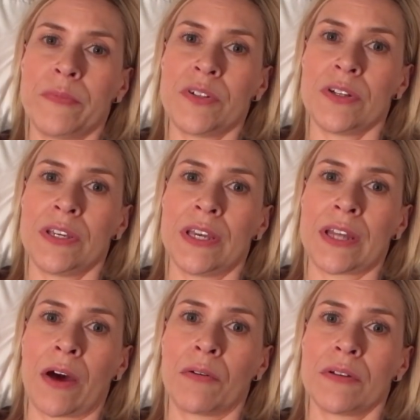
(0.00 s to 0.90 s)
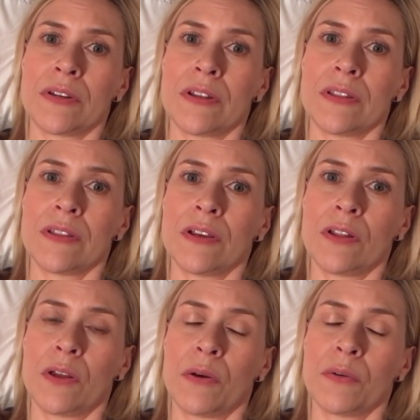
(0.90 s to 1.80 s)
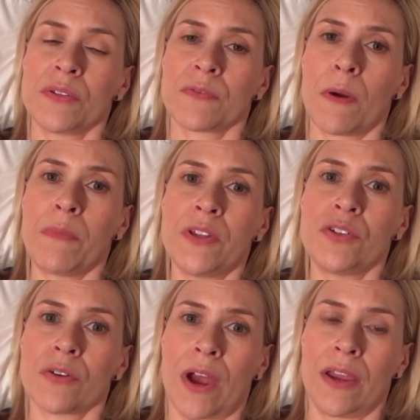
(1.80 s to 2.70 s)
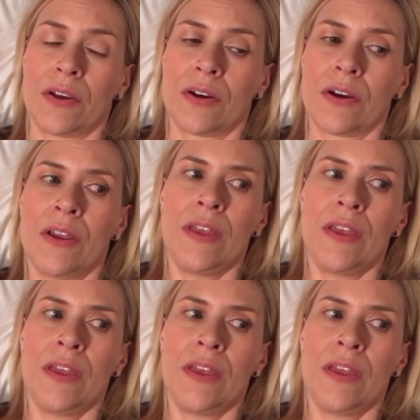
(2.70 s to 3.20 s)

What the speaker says: to get out the clothes from the dryer,